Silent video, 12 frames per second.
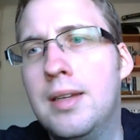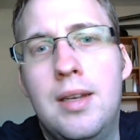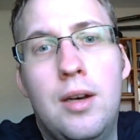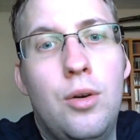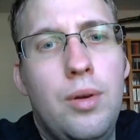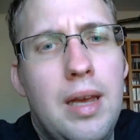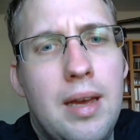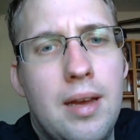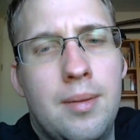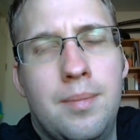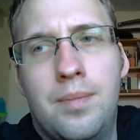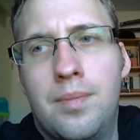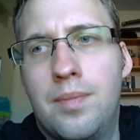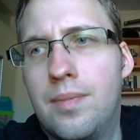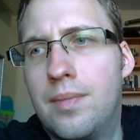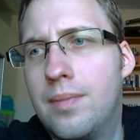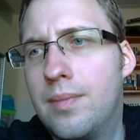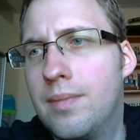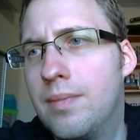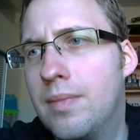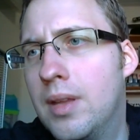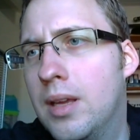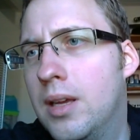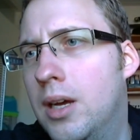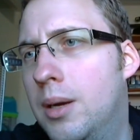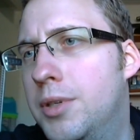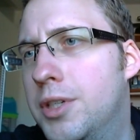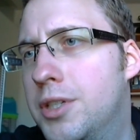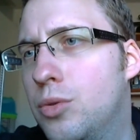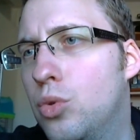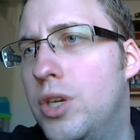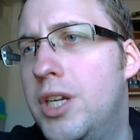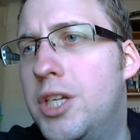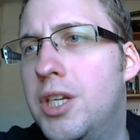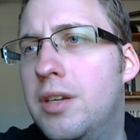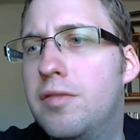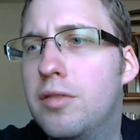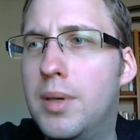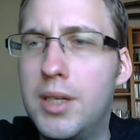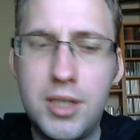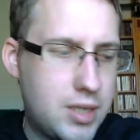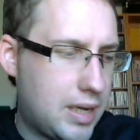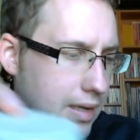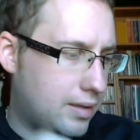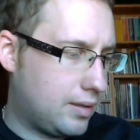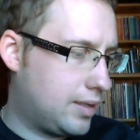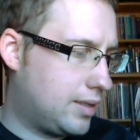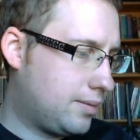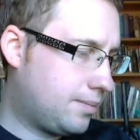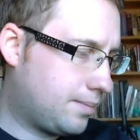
Oh yeah. I'm just reaching for my scale here.